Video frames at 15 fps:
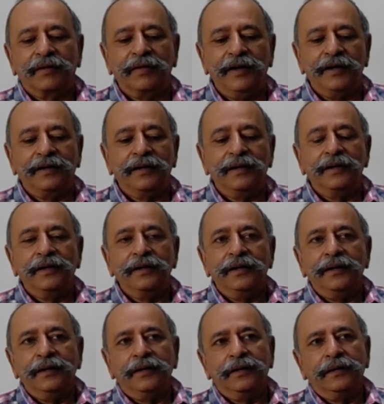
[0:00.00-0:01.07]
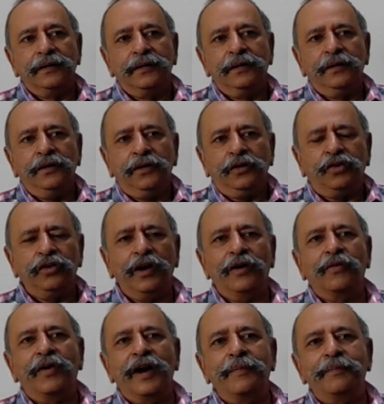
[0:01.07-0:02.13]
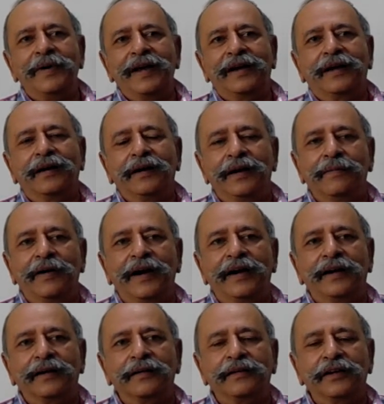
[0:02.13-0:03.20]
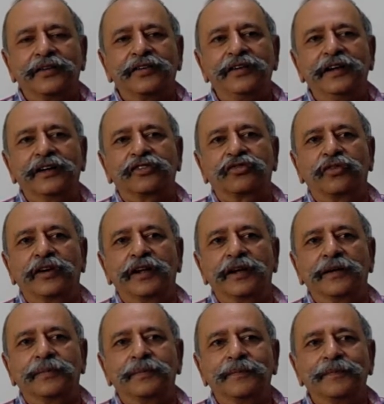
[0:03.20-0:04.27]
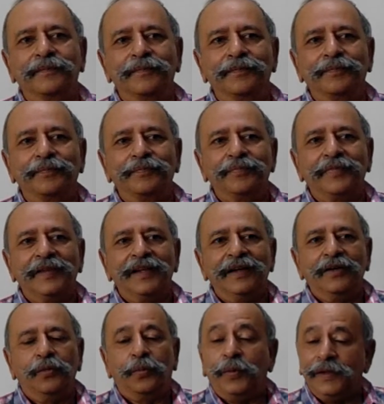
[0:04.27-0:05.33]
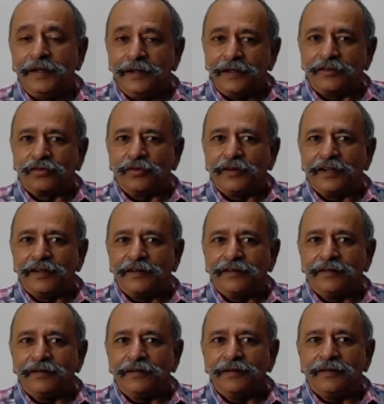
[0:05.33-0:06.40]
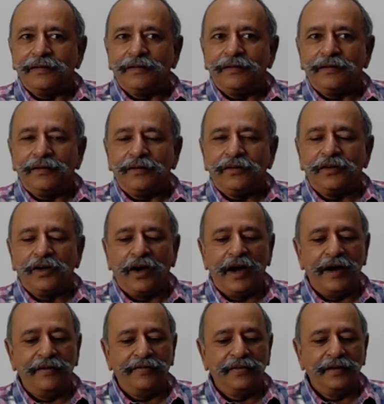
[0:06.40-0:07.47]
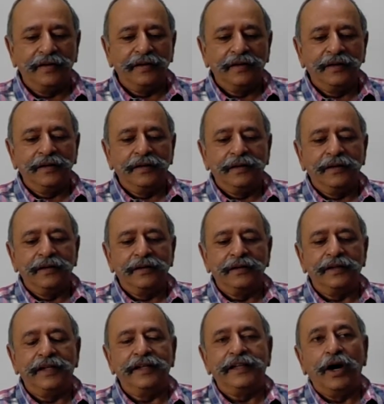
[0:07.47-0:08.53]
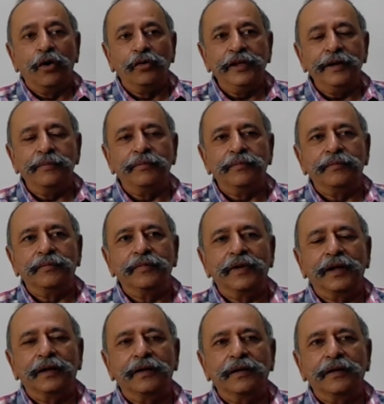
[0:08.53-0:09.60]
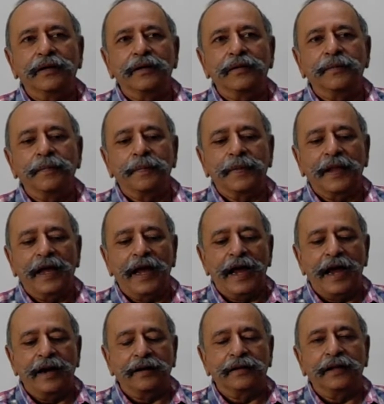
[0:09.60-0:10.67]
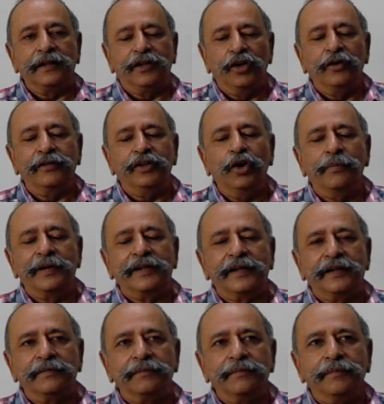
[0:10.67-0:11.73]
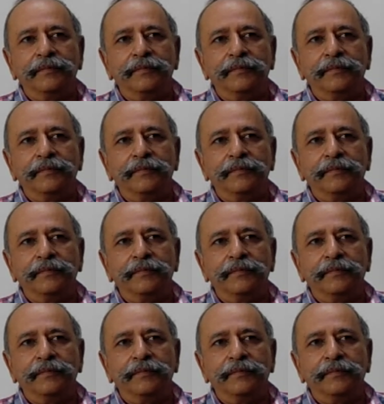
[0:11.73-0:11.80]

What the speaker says: Right? So you have one big divide, the Shia Sunni. Within the Sunnis, you have the Dawoodi and the Deobandis